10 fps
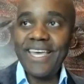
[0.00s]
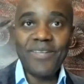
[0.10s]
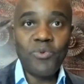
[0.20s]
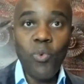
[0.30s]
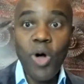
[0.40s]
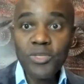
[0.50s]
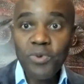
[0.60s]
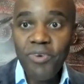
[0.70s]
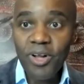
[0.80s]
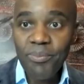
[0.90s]
the walls
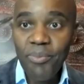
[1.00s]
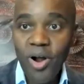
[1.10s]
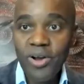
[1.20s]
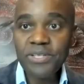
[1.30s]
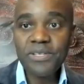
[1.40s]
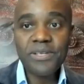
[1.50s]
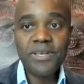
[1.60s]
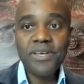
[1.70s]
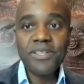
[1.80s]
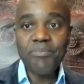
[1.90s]
were falling apart.
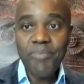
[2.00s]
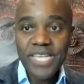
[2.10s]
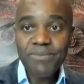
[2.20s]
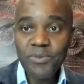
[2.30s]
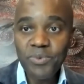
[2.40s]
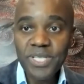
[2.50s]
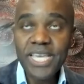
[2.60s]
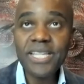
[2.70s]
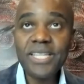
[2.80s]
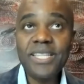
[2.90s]
The basement was
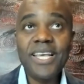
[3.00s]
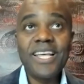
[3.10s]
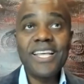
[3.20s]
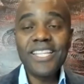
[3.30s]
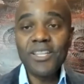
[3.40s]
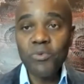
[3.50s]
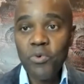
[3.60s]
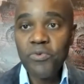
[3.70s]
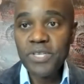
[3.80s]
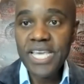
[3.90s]
leaking. The
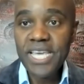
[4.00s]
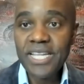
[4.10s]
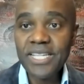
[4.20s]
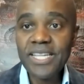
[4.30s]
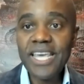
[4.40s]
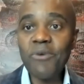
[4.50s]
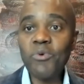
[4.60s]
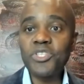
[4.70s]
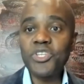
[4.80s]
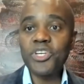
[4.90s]
roof was leaking. It
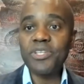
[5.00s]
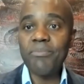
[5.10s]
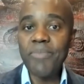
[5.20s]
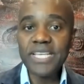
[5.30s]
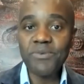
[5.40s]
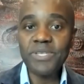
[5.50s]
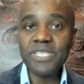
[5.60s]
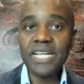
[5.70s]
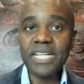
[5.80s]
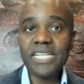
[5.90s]
was just a mess. It was
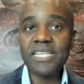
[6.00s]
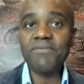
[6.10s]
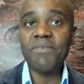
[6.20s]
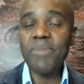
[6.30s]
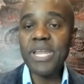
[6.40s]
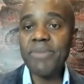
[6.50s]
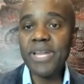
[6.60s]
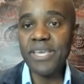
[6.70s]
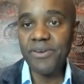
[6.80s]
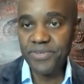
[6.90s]
neglected for many,
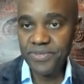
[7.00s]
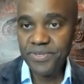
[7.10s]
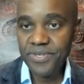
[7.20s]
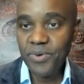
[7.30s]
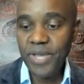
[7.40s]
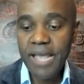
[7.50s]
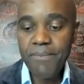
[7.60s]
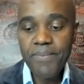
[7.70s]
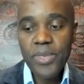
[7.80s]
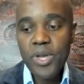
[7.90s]
many years.
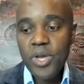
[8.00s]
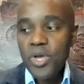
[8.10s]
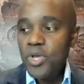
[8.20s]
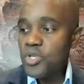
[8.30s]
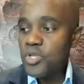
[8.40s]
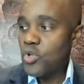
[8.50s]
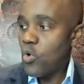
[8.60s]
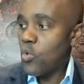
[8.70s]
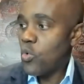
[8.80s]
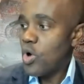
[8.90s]
Okay.
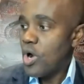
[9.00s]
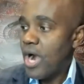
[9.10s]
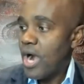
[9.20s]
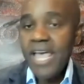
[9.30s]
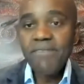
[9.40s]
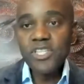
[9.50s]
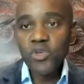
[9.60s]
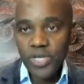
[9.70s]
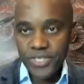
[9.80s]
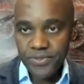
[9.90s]
So I have a
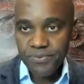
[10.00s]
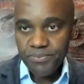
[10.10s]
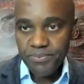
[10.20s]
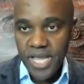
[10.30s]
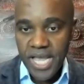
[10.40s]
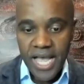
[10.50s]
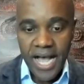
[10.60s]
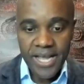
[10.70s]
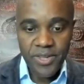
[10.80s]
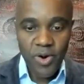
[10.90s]
choice.
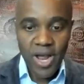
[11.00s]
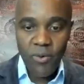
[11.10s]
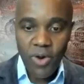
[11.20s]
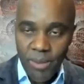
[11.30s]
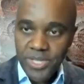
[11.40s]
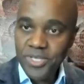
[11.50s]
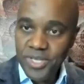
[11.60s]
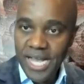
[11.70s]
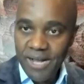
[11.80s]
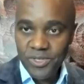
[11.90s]
Either I come into
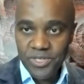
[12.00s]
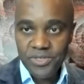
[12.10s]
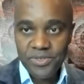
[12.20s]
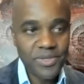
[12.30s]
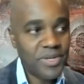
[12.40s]
the house,